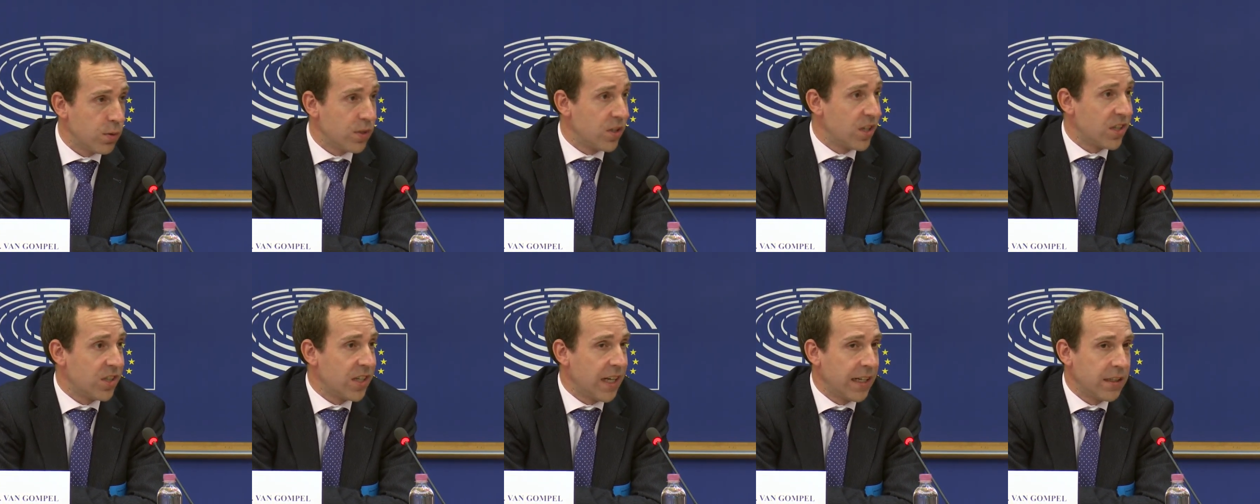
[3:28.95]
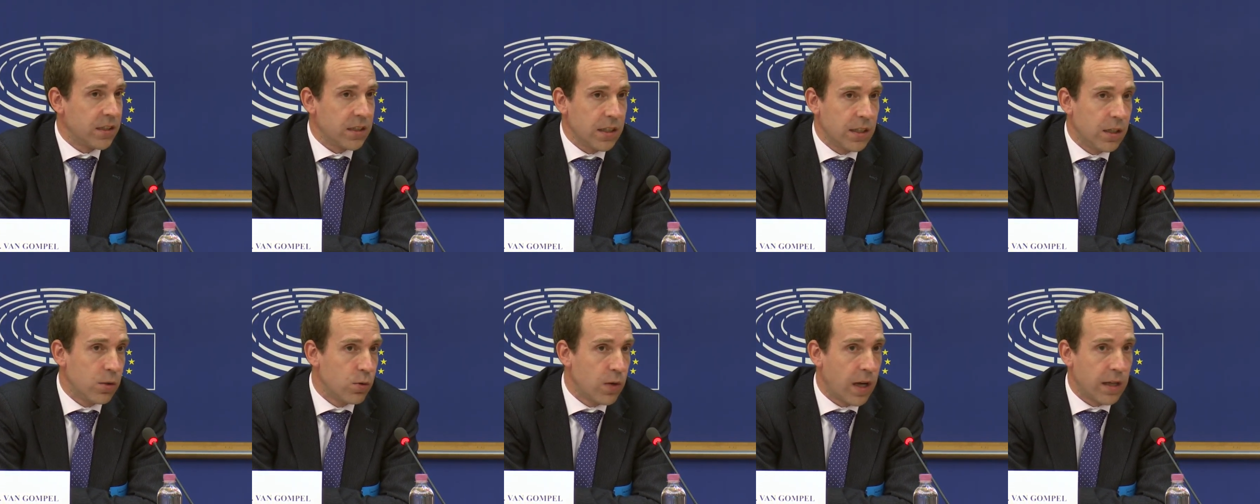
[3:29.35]
which
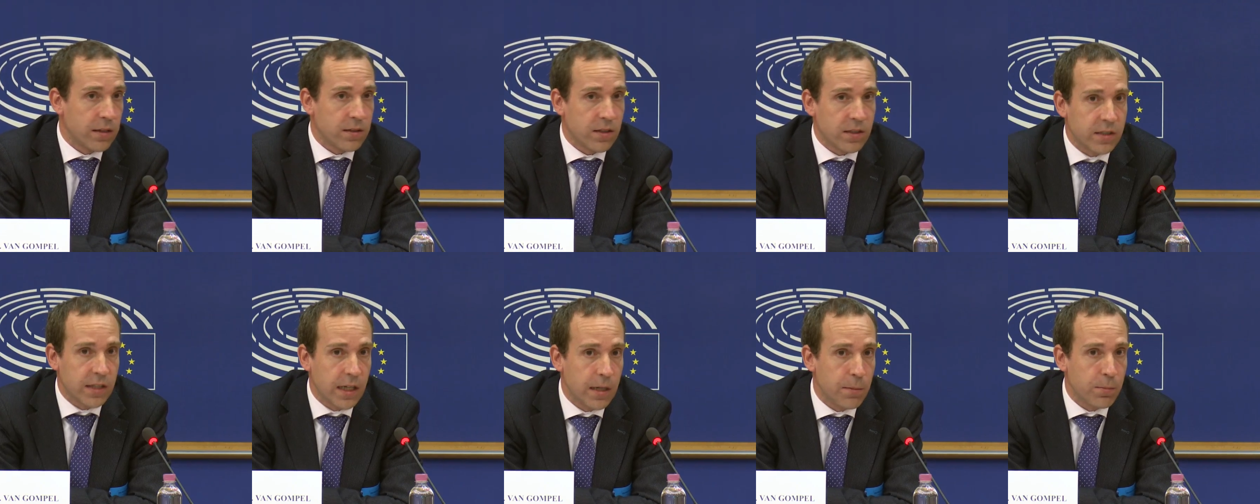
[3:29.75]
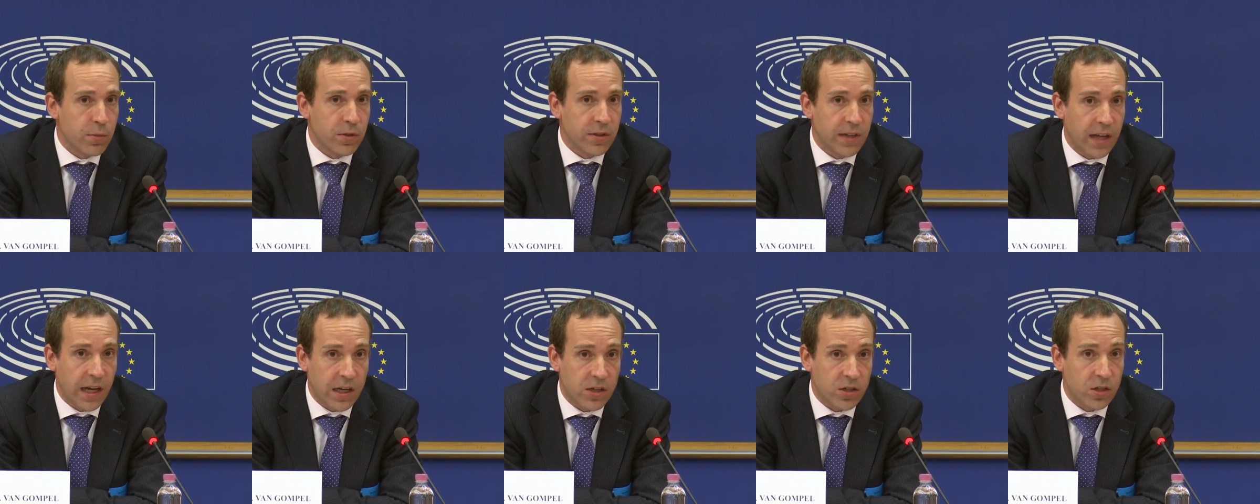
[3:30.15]
essentially grants the same
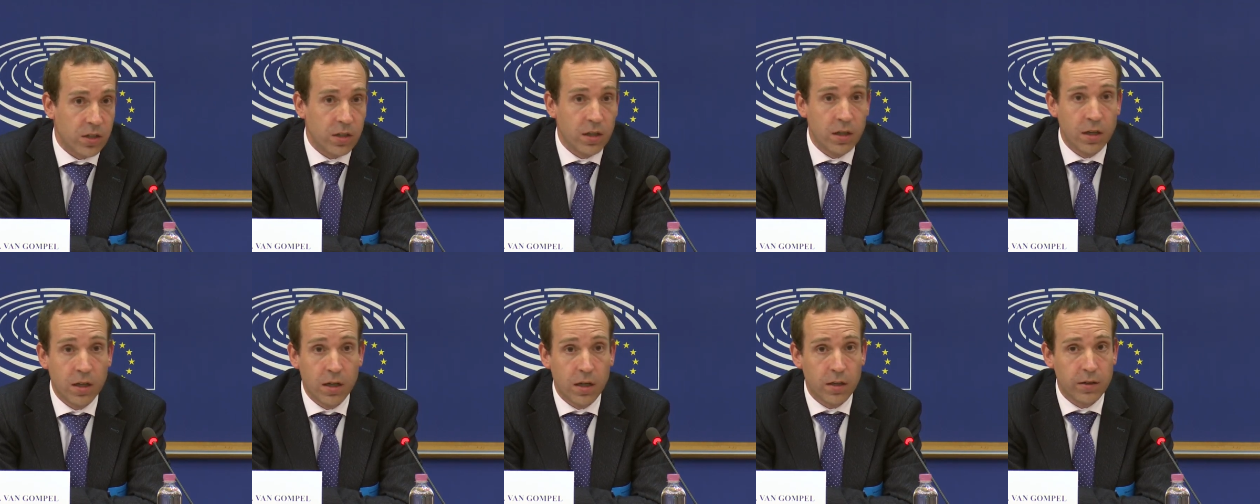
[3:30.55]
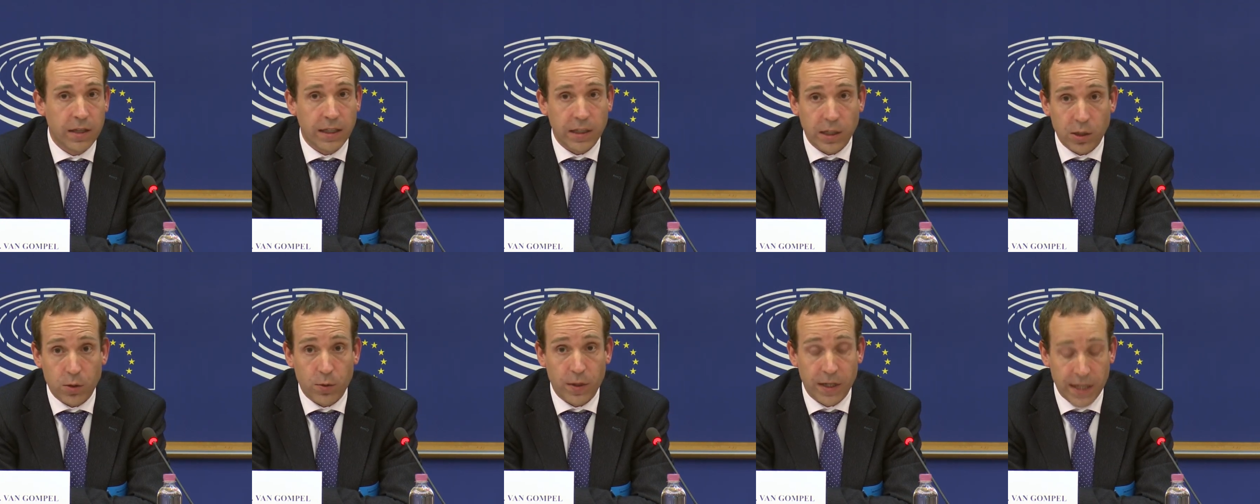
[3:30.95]
protection
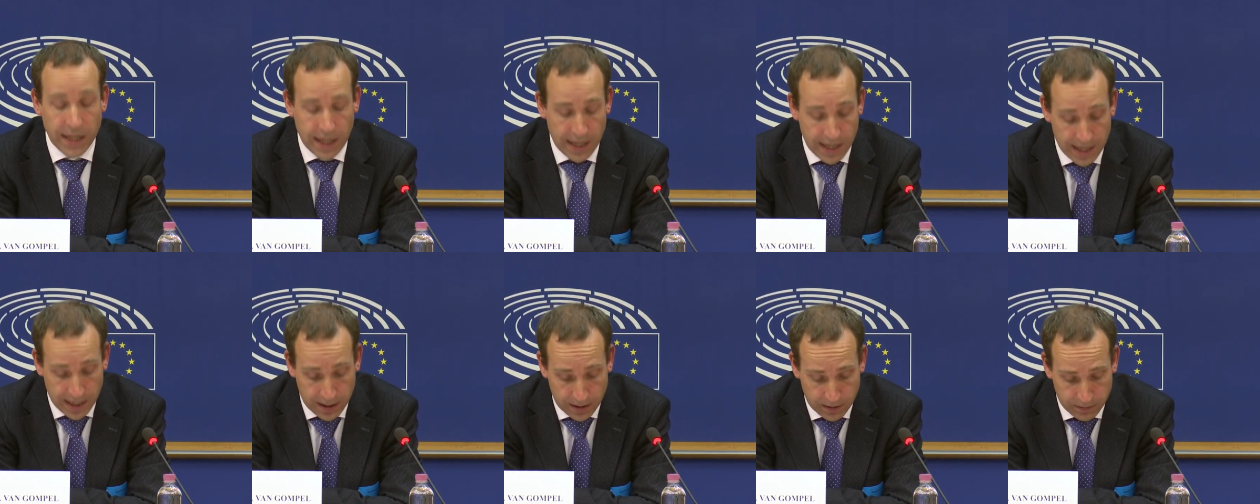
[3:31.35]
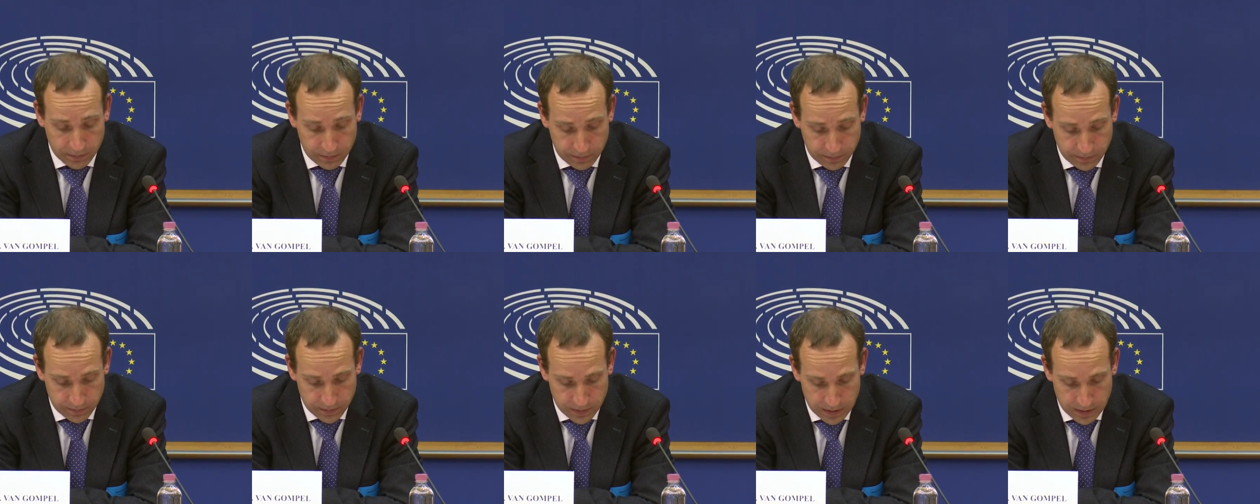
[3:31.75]
that they already have.